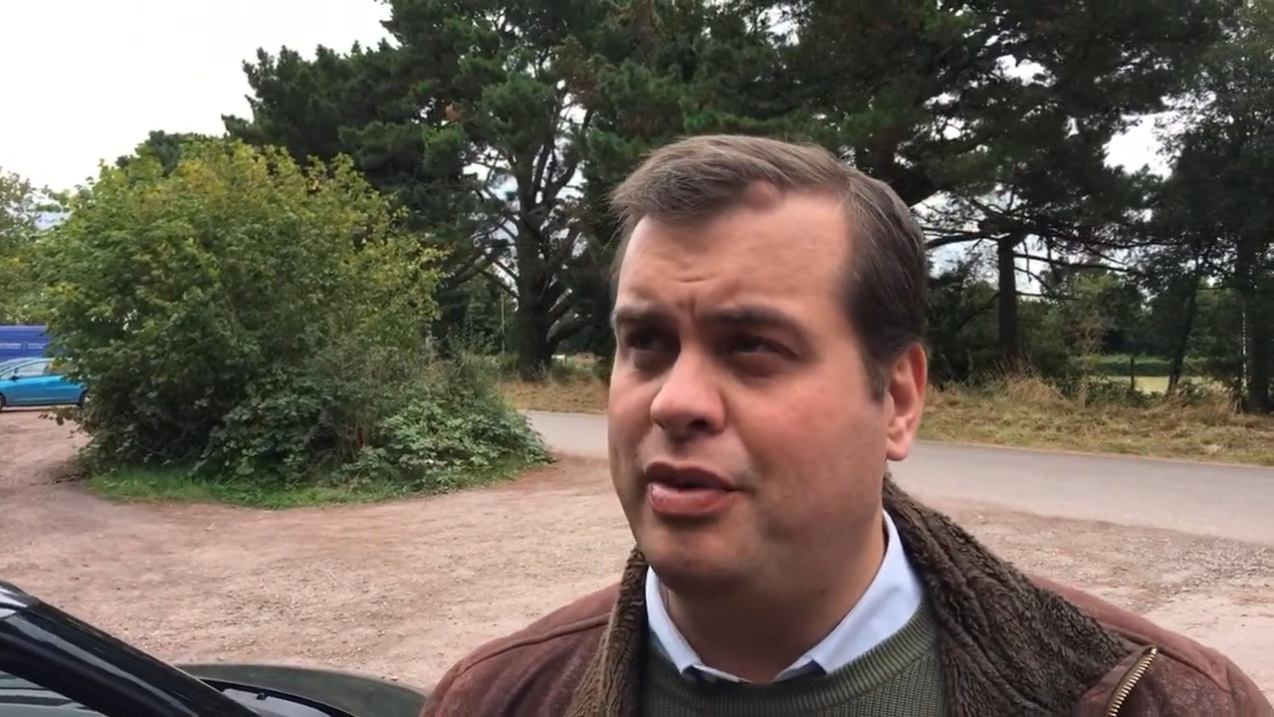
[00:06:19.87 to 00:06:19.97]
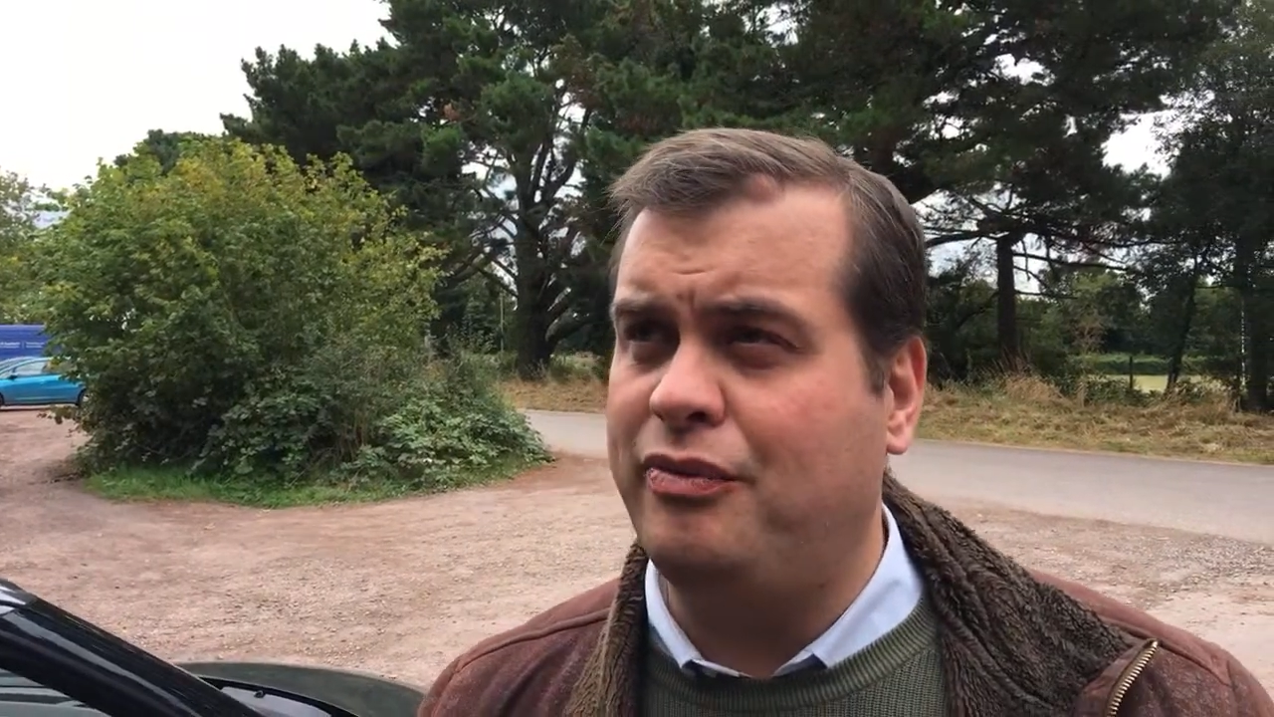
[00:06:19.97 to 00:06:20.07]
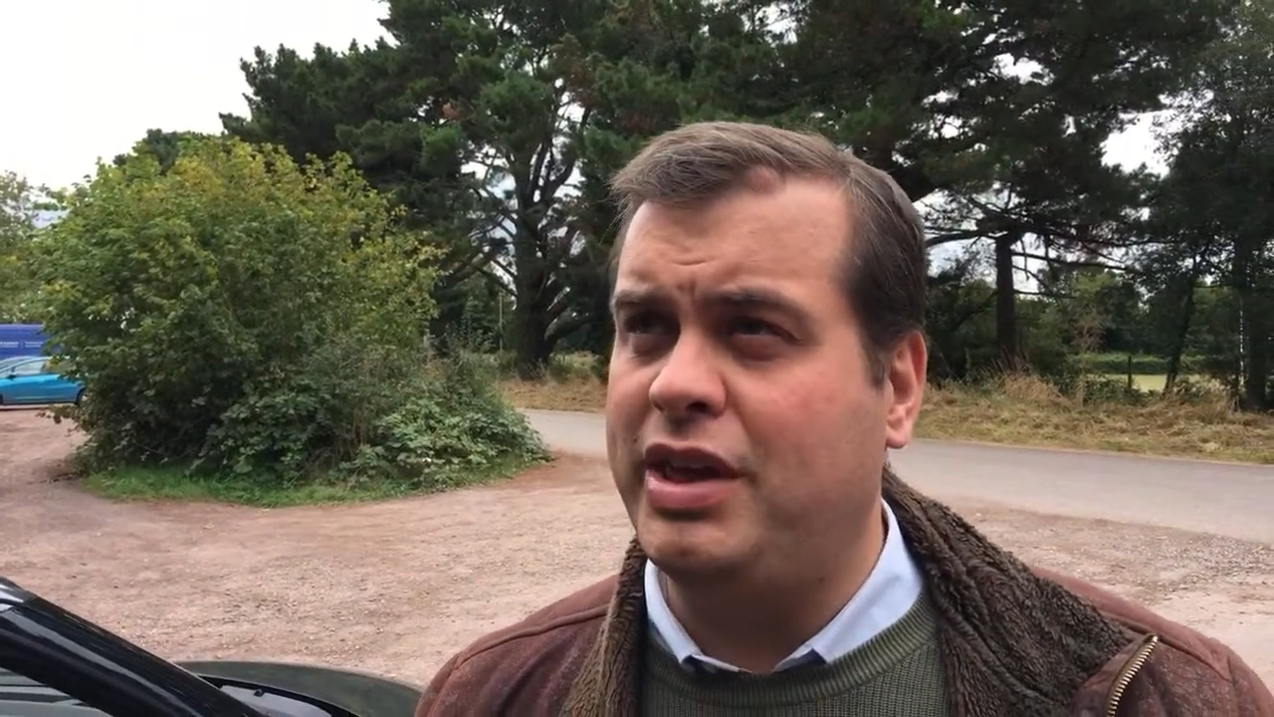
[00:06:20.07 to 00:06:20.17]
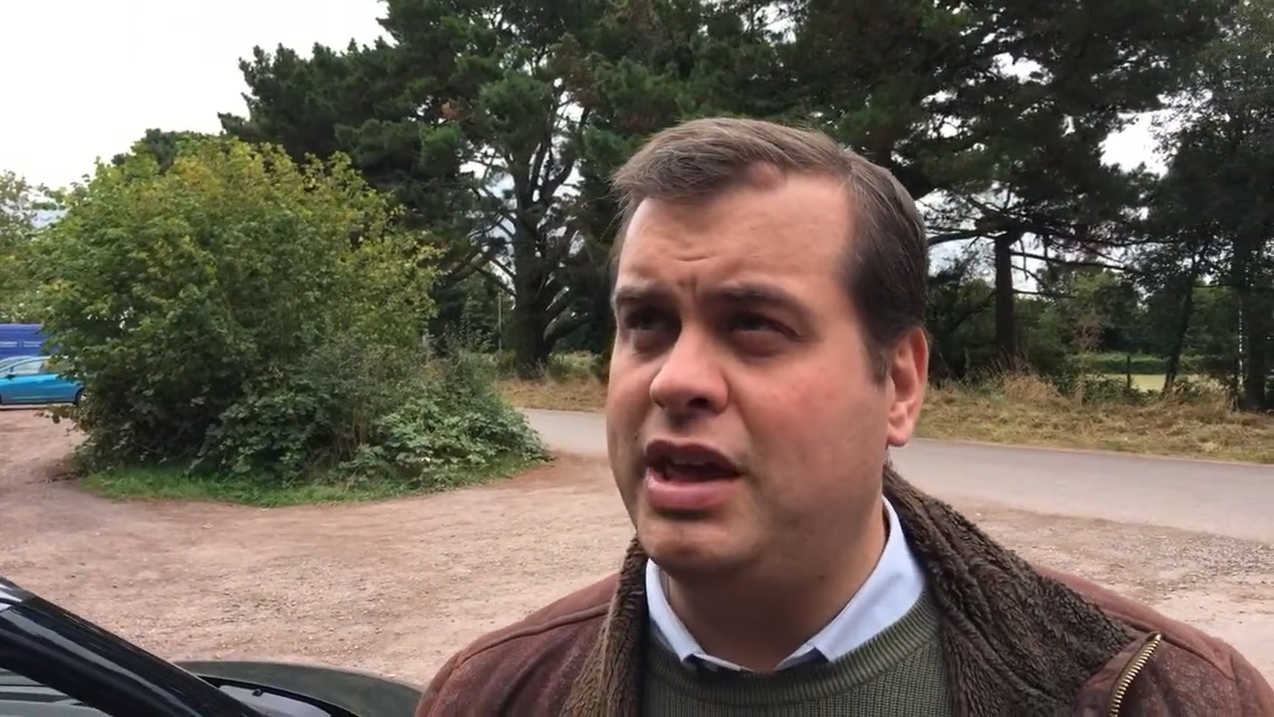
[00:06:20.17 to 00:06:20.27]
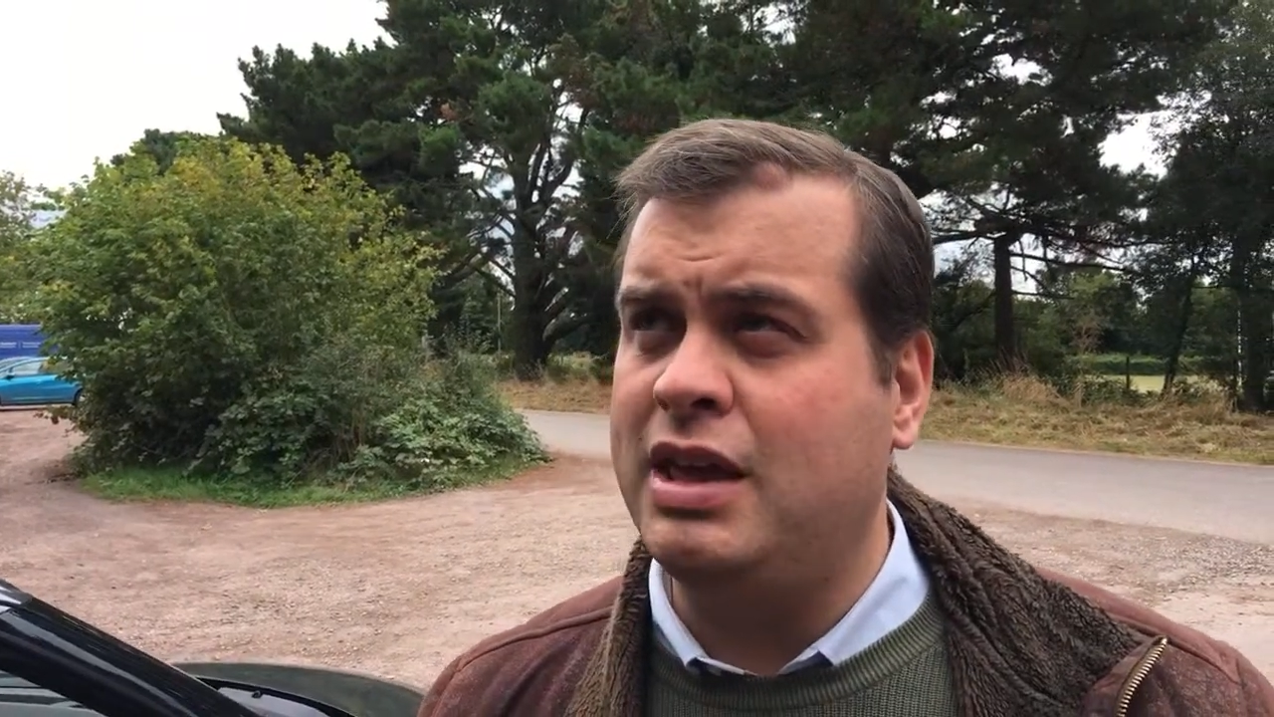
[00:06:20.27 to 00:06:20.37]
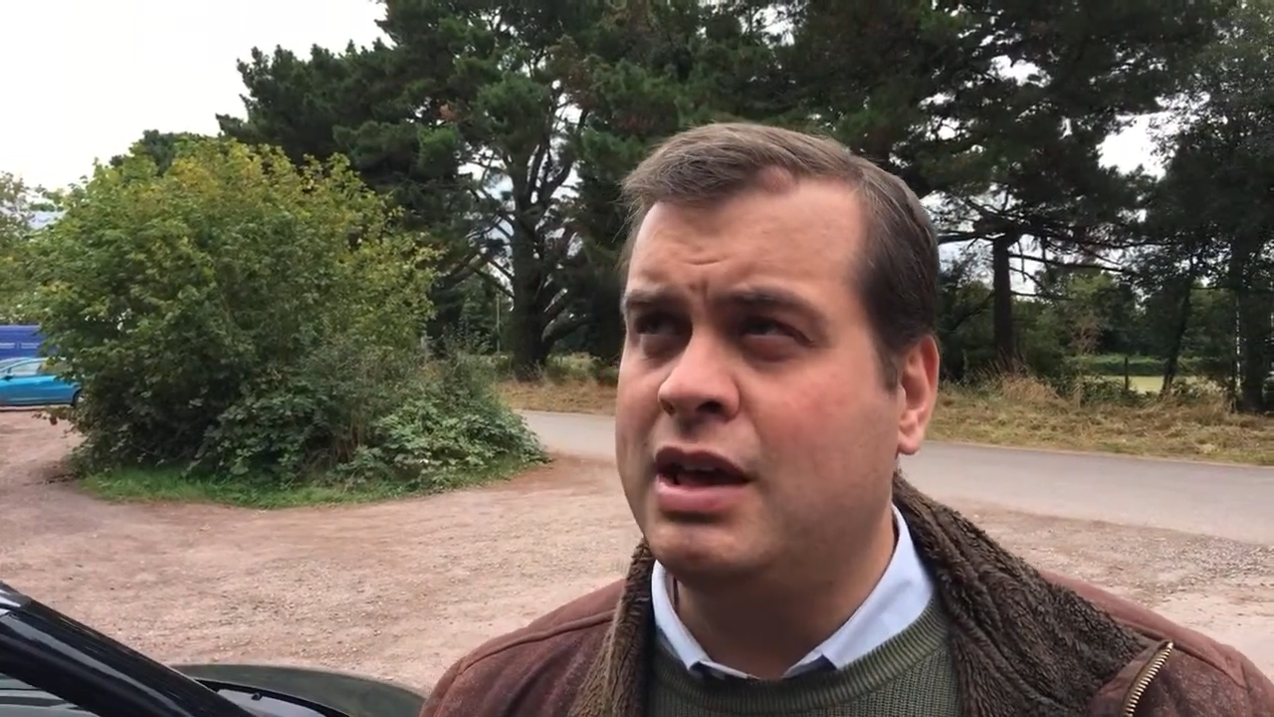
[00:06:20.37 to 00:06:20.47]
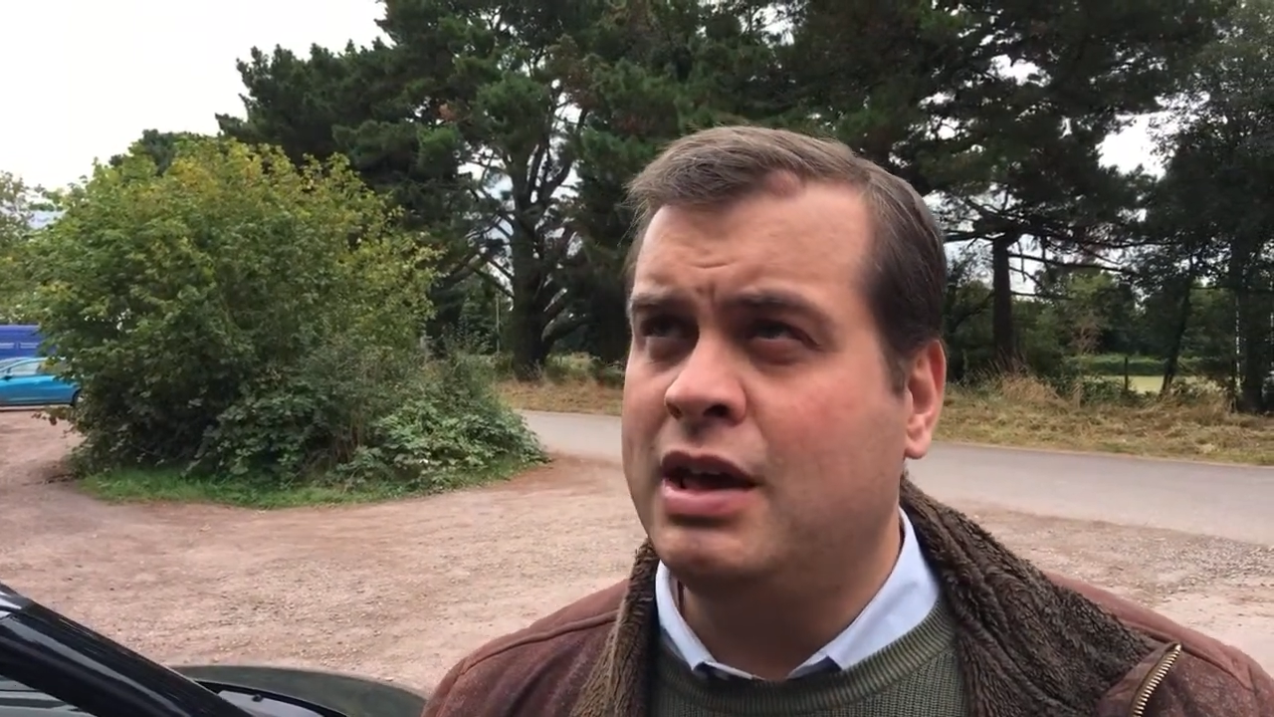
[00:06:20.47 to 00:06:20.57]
With the